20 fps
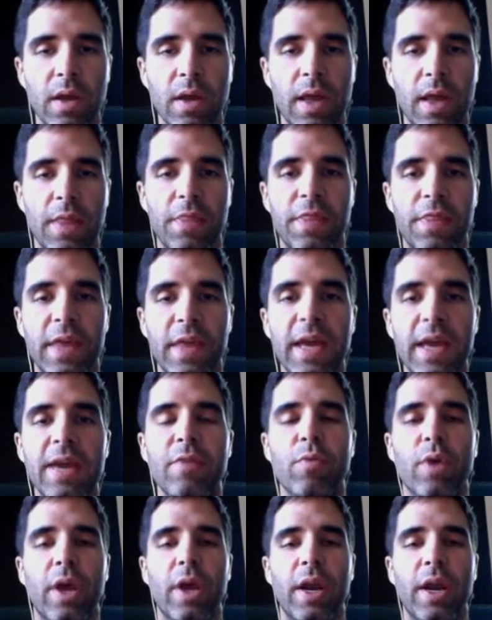Then
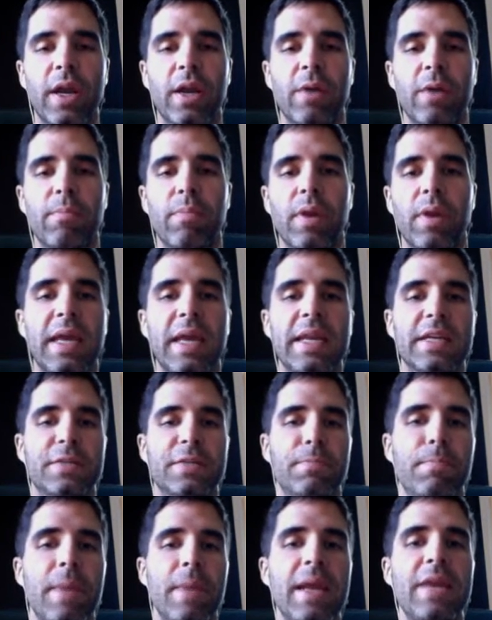we're going to complete as
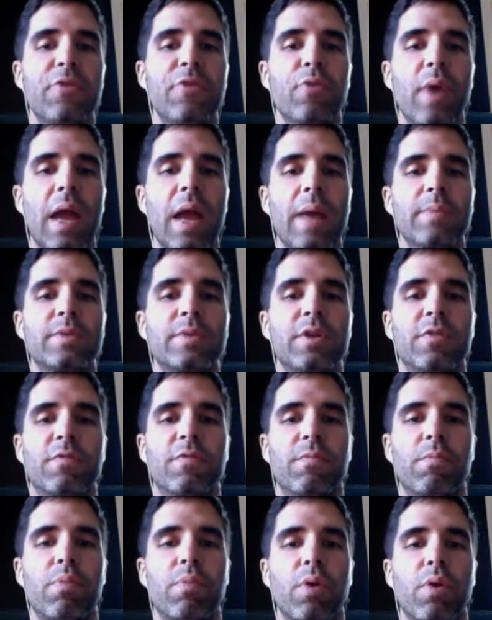many reps of
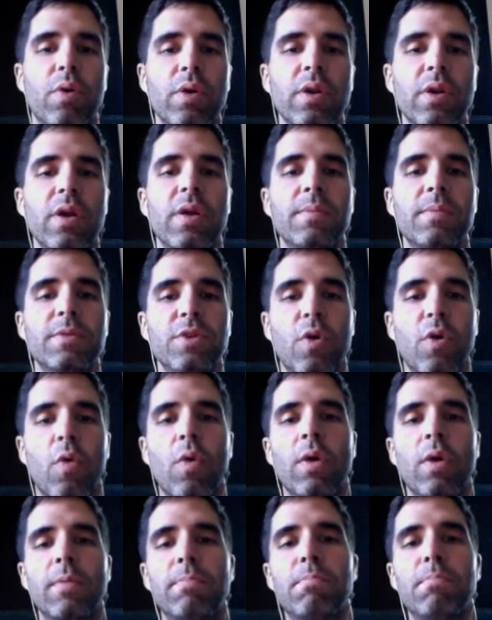pull-ups
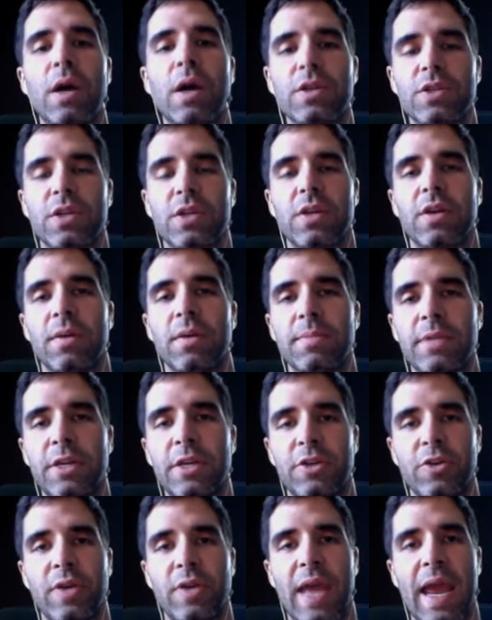or muscle-ups
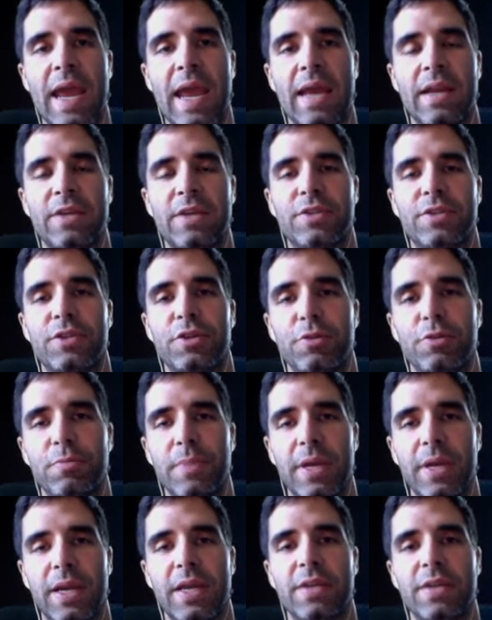as you can in 2
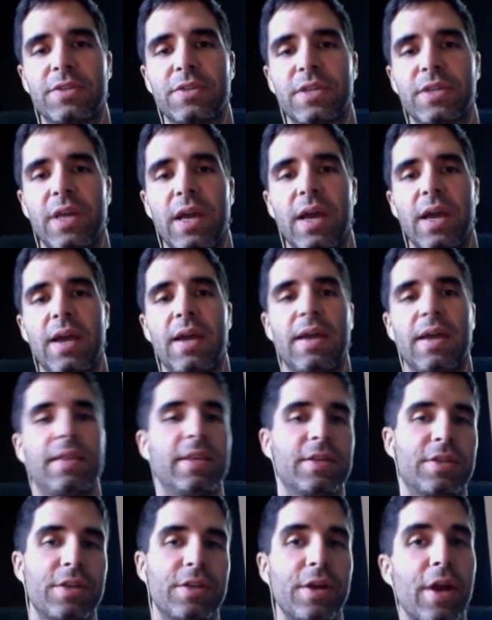minutes.
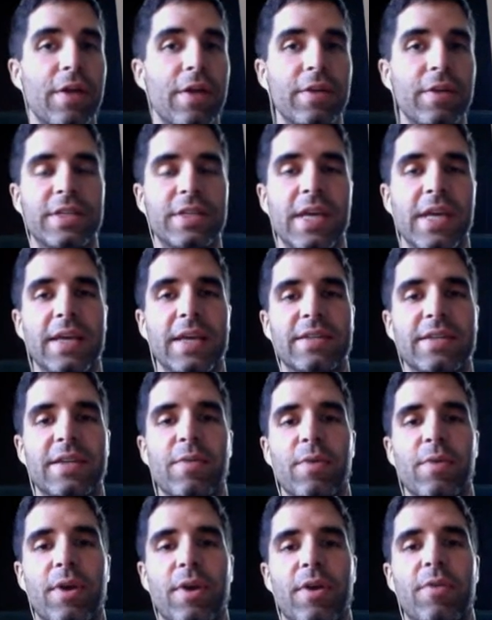This is another test that
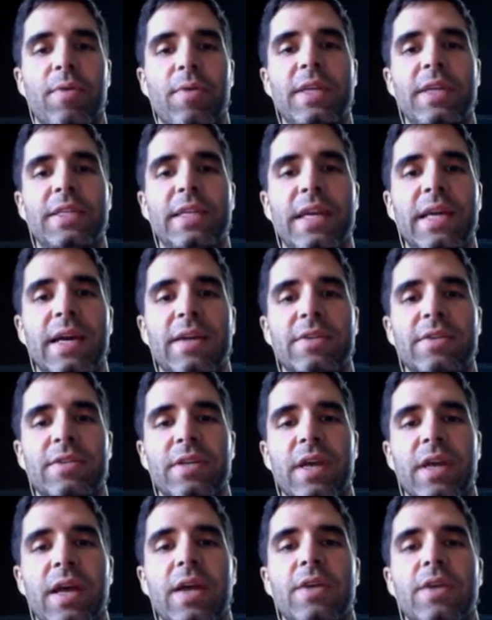we're going to retest.
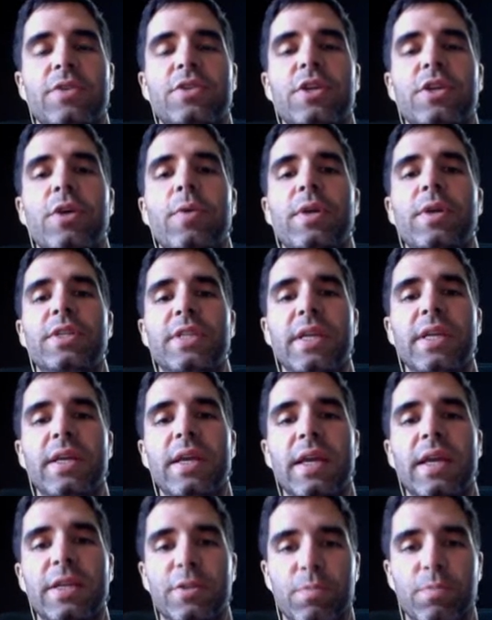So it's
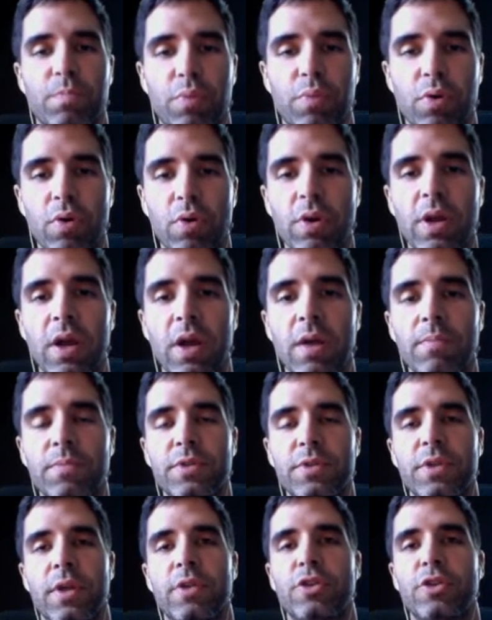
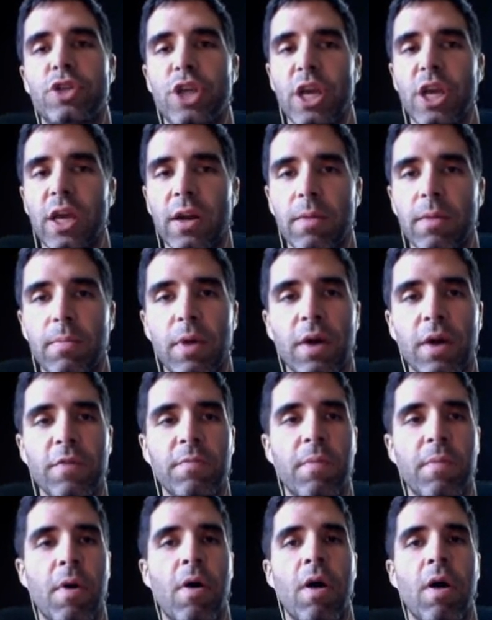pull-ups, chin
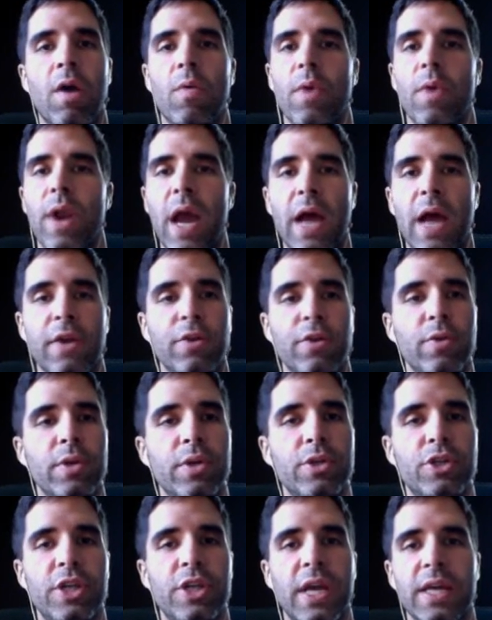above bar. We're not
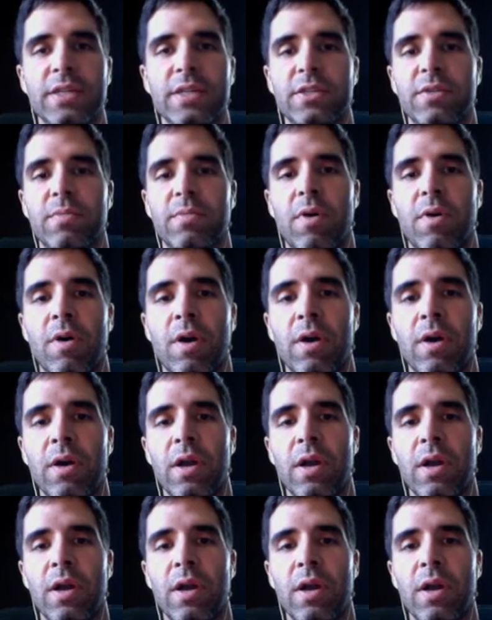doing chest to bar.